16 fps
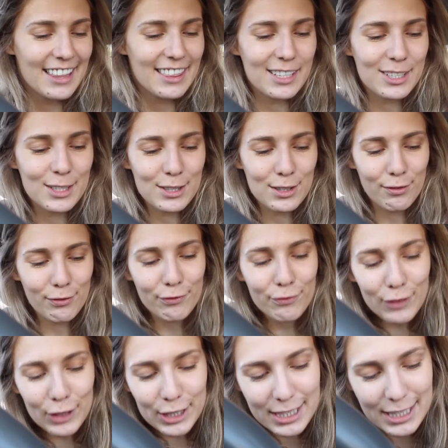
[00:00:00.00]
This is the
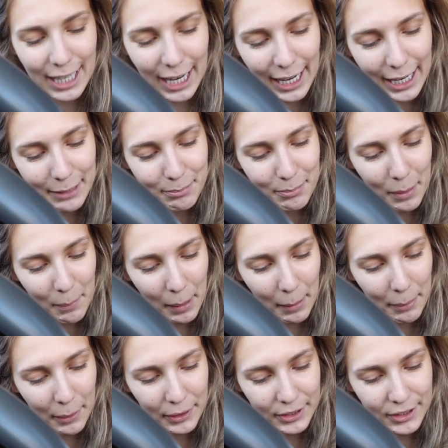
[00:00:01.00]
first time my
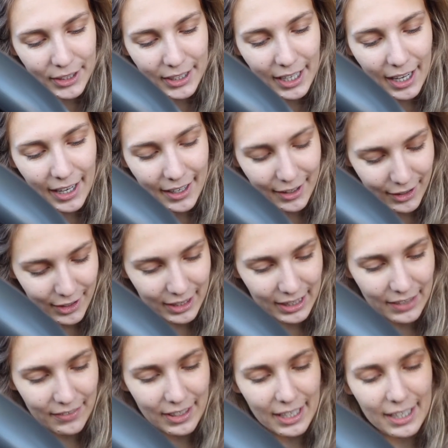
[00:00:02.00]
partner and I are
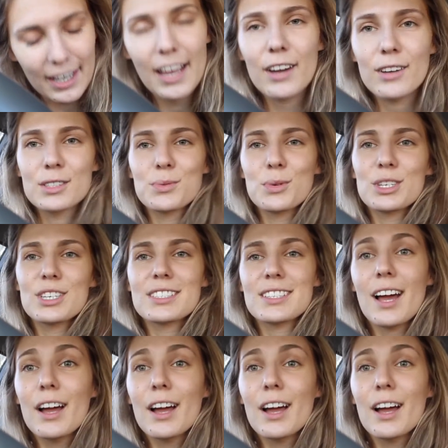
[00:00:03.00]
living in a house which is